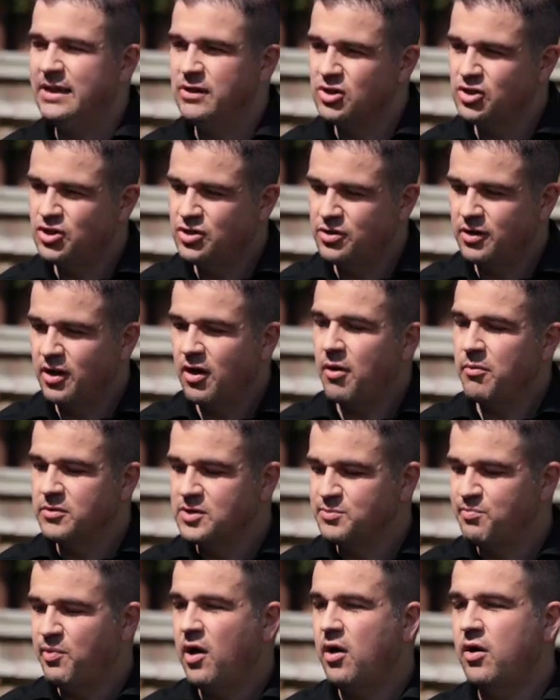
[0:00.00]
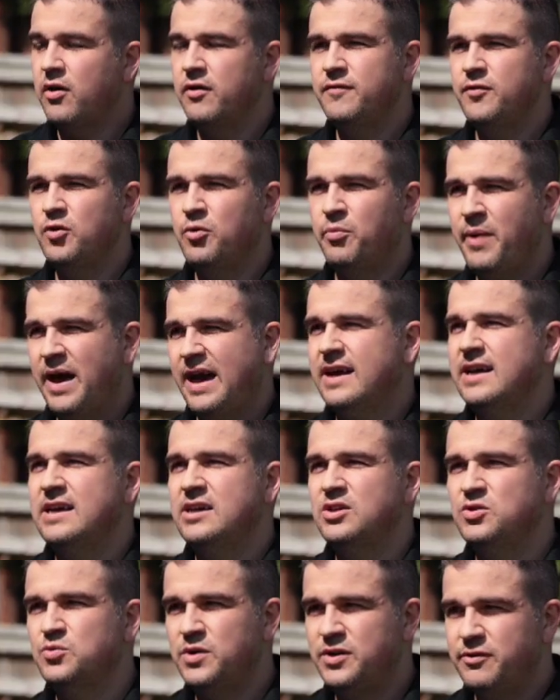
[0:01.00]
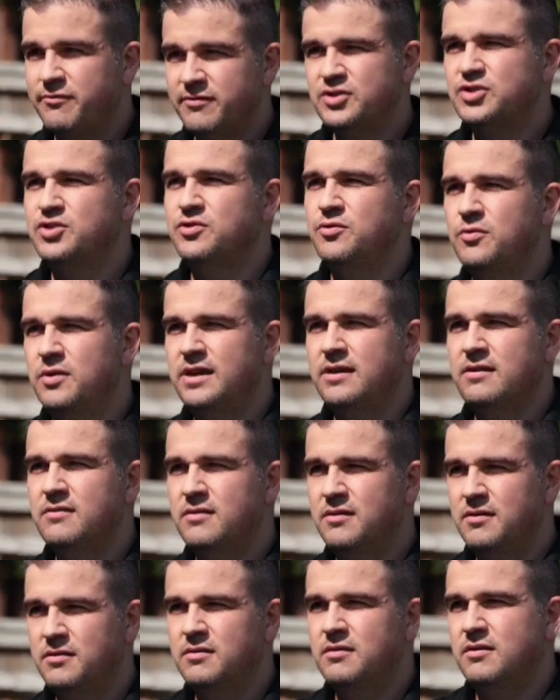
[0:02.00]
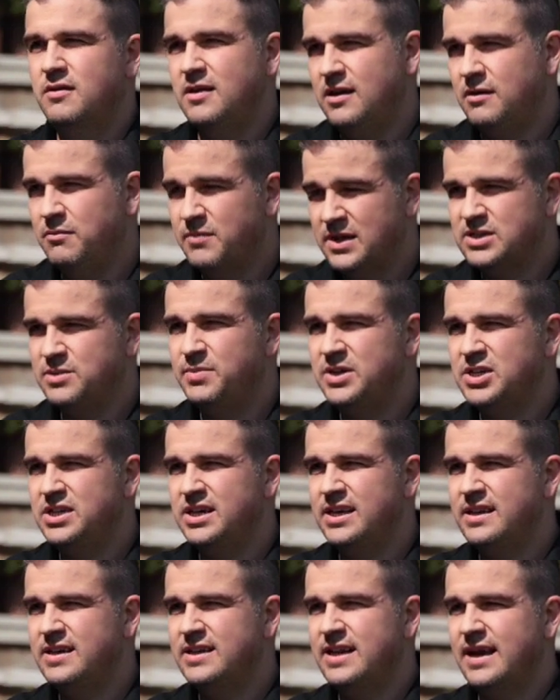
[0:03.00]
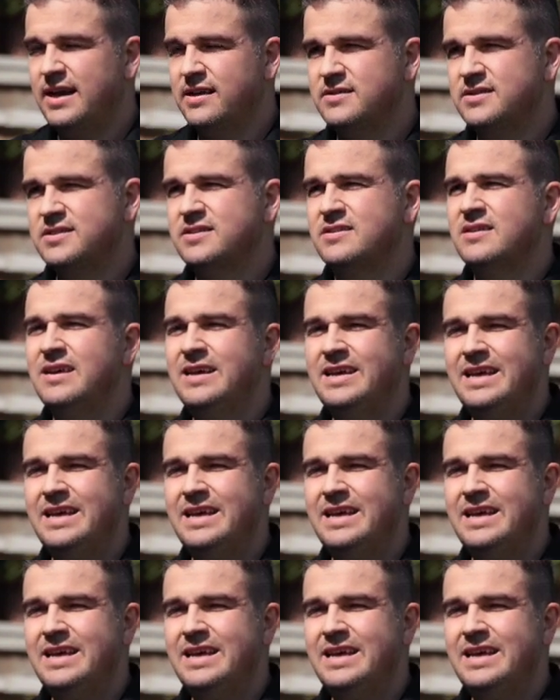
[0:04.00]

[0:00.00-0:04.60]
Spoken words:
it should come as part of your package when you're installing the Mitsubishi Ecodans.